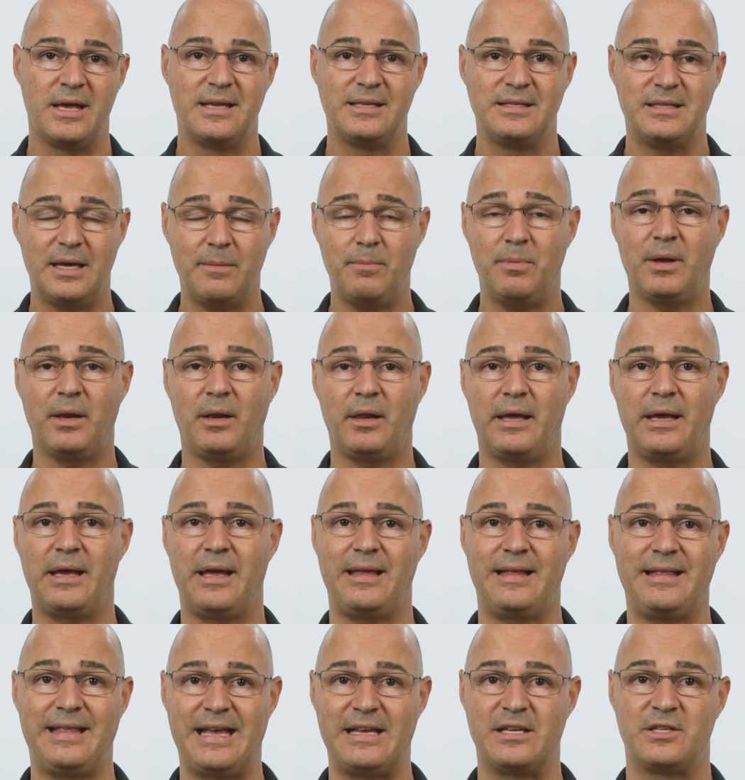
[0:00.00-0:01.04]
typically
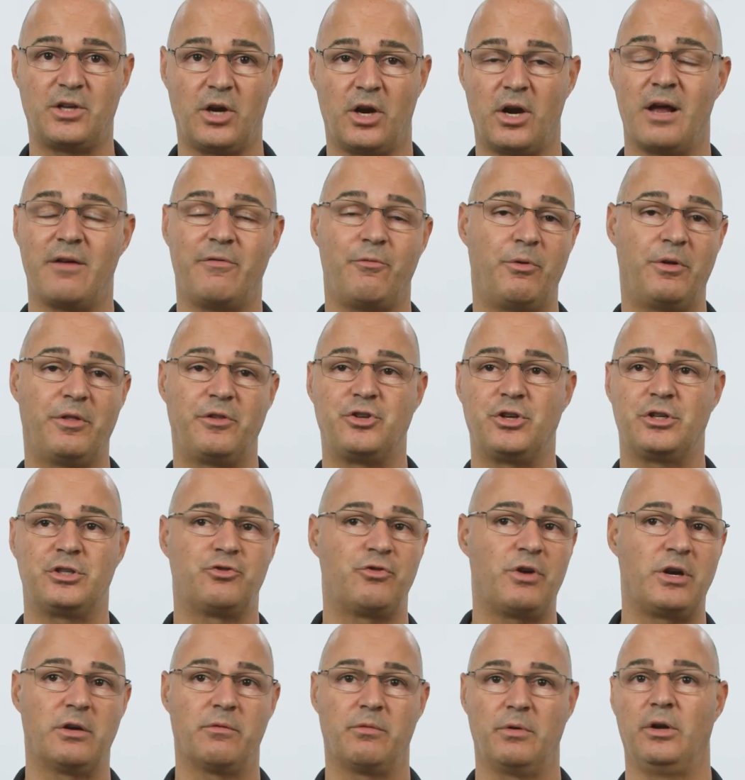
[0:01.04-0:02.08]
they start off with just
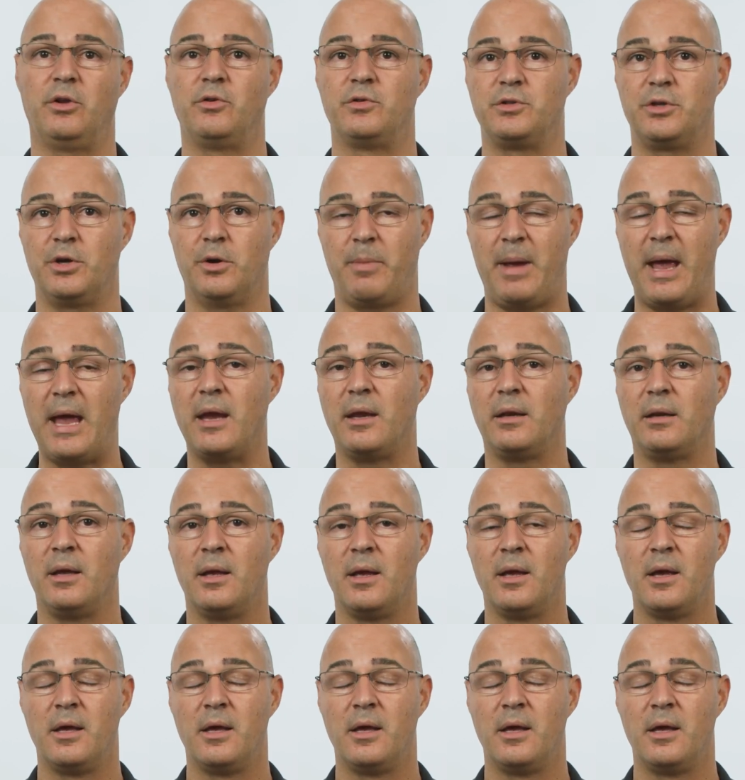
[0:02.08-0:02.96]
trying to reduce their pain.